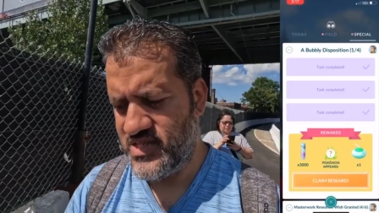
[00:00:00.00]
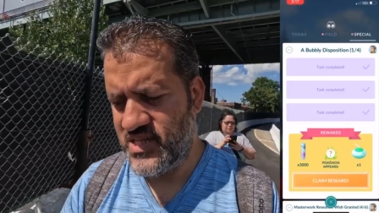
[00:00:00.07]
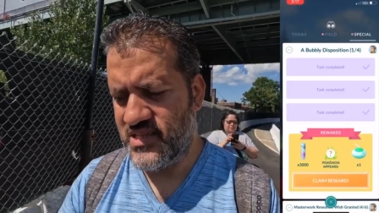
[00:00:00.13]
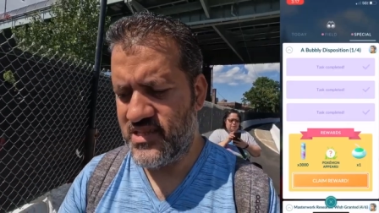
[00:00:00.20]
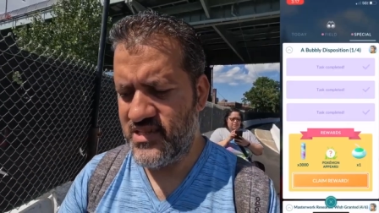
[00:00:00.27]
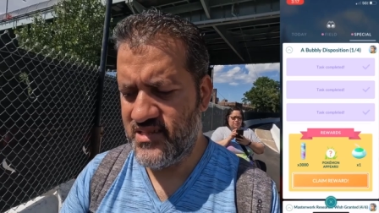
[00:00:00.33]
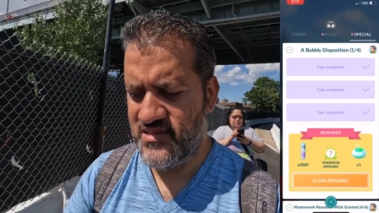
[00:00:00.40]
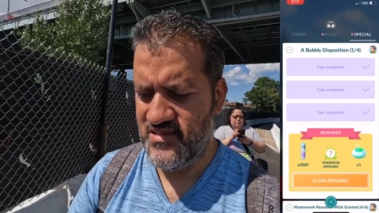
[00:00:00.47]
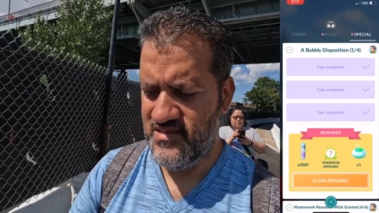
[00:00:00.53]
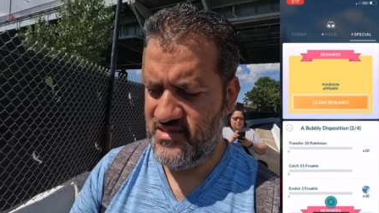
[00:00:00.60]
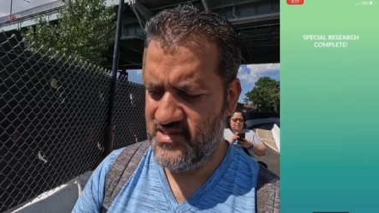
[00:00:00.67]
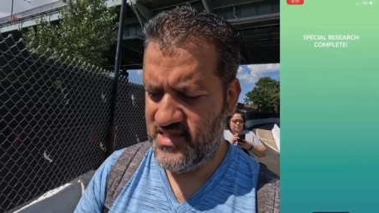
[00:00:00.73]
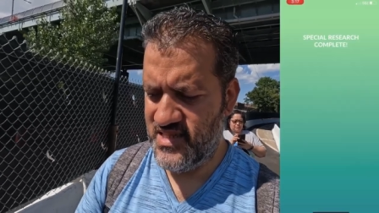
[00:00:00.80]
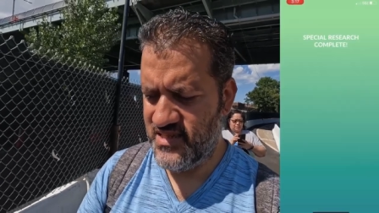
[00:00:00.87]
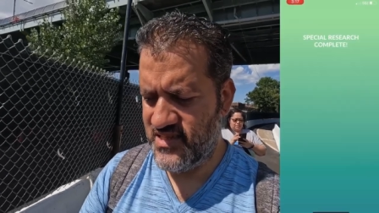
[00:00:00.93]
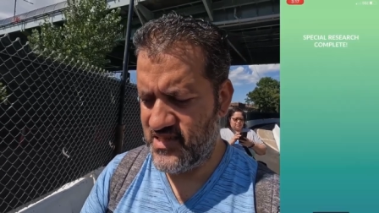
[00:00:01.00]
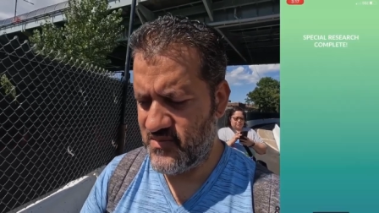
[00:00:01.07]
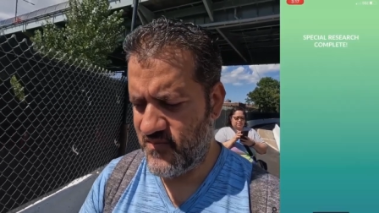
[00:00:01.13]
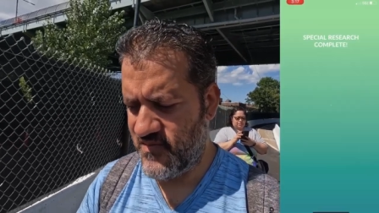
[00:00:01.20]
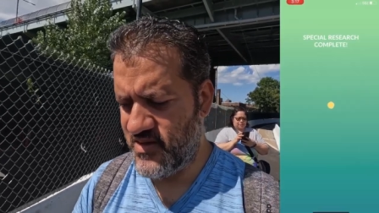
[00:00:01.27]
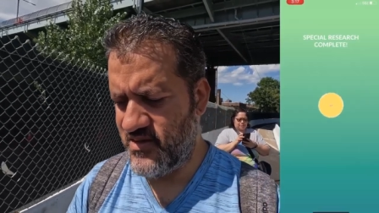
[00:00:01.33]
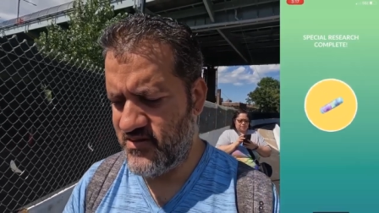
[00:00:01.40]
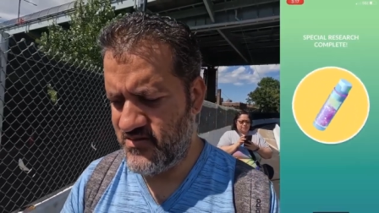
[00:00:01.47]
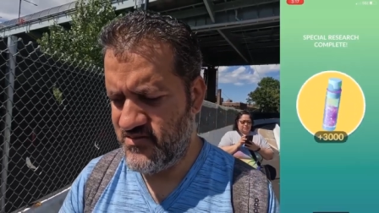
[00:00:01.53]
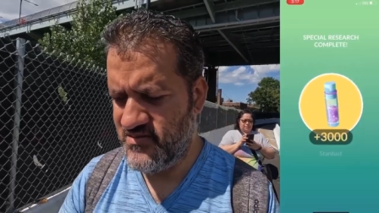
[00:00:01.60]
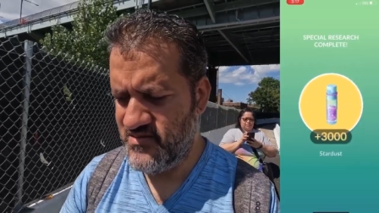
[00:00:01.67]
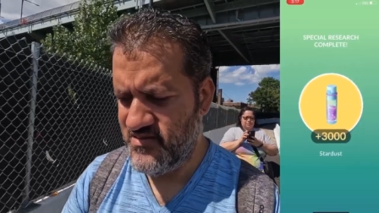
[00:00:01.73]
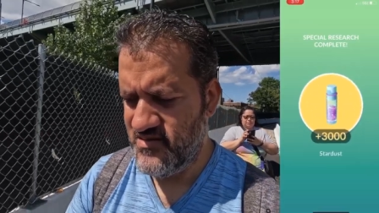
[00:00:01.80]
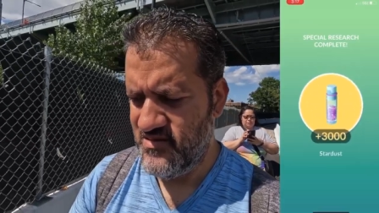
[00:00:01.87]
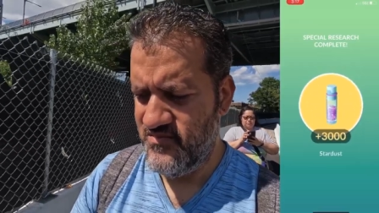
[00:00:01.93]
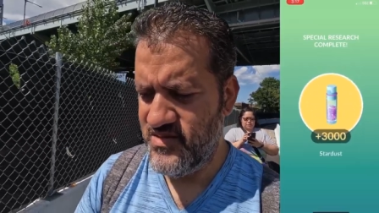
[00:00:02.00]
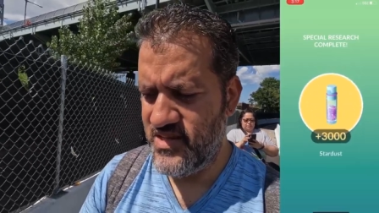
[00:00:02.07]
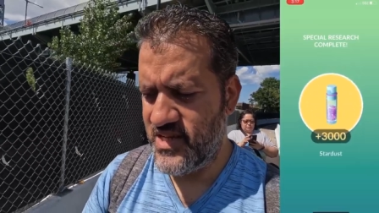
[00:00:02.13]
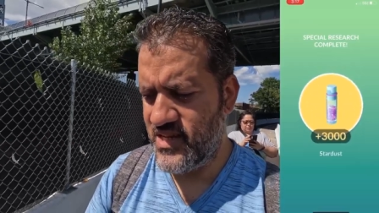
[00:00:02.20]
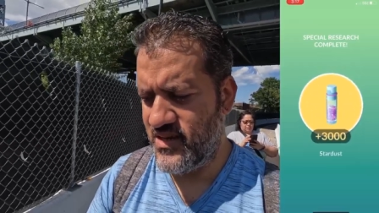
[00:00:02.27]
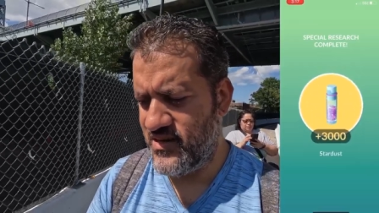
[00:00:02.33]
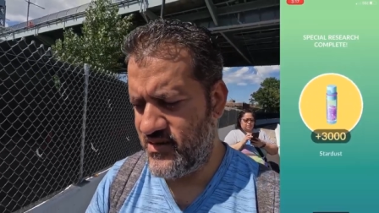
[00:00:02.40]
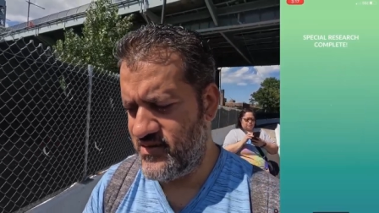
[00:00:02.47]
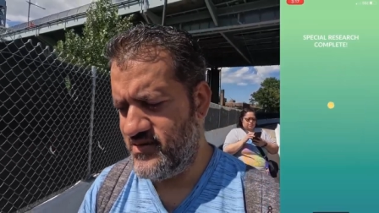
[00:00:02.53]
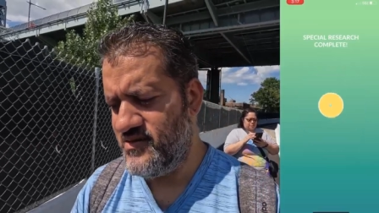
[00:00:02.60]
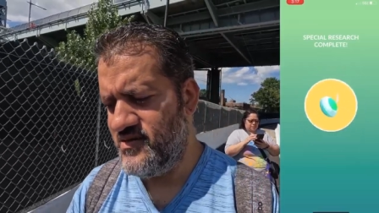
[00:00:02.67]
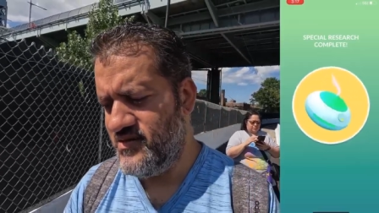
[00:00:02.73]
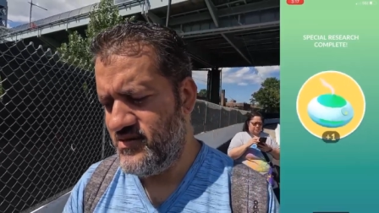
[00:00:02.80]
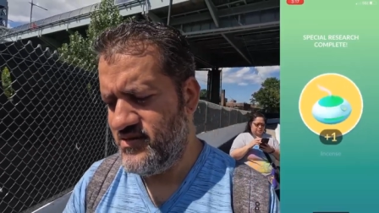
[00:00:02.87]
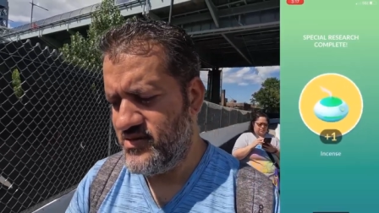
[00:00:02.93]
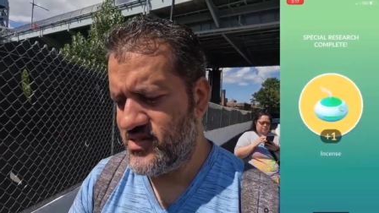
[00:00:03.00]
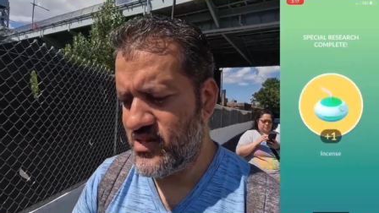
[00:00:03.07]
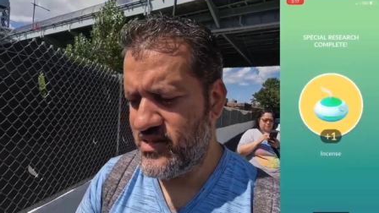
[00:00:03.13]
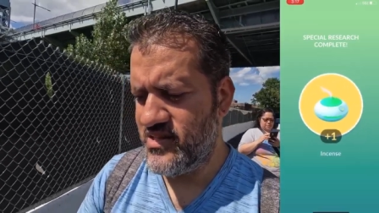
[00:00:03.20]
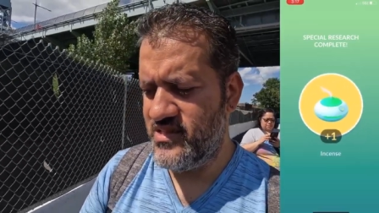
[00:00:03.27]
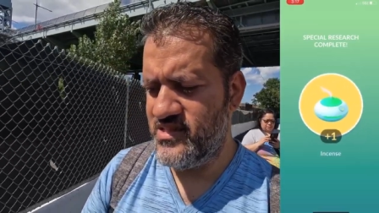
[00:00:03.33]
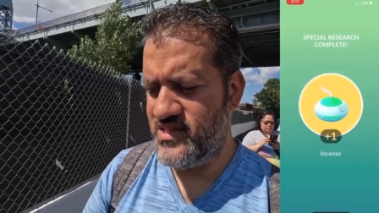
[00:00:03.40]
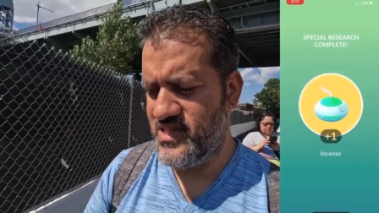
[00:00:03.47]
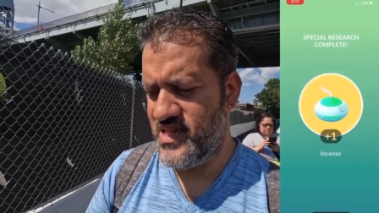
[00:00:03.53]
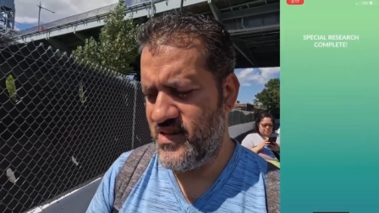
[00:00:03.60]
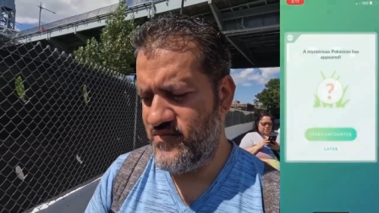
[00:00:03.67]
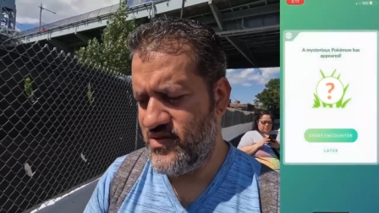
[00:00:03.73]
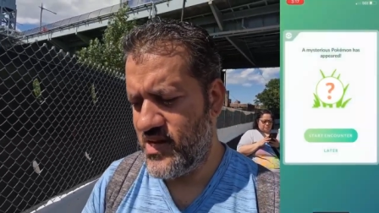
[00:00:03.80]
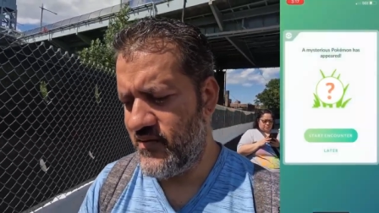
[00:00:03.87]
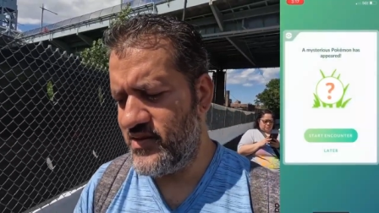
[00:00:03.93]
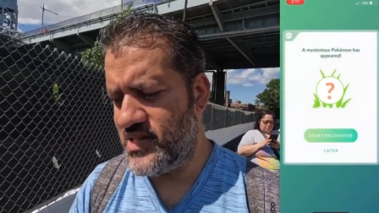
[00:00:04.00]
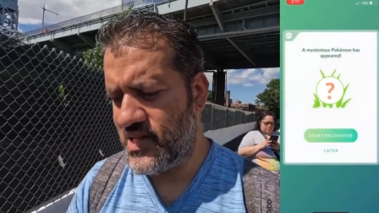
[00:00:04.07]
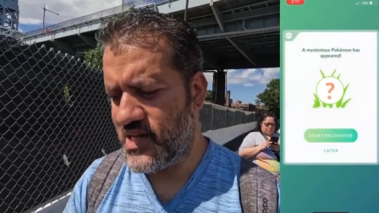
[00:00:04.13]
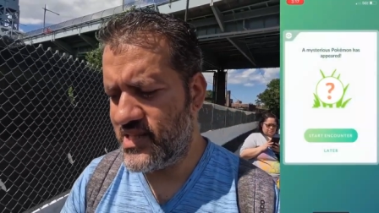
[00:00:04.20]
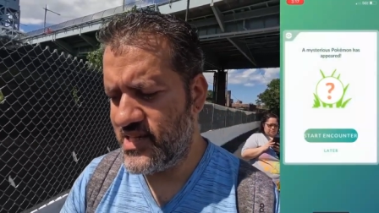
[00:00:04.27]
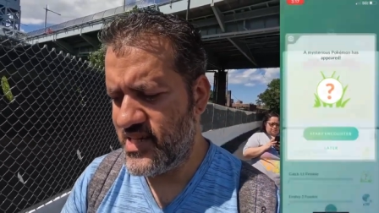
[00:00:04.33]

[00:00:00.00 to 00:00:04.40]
Check this. Check this one right here. You got a Stardust, and we already get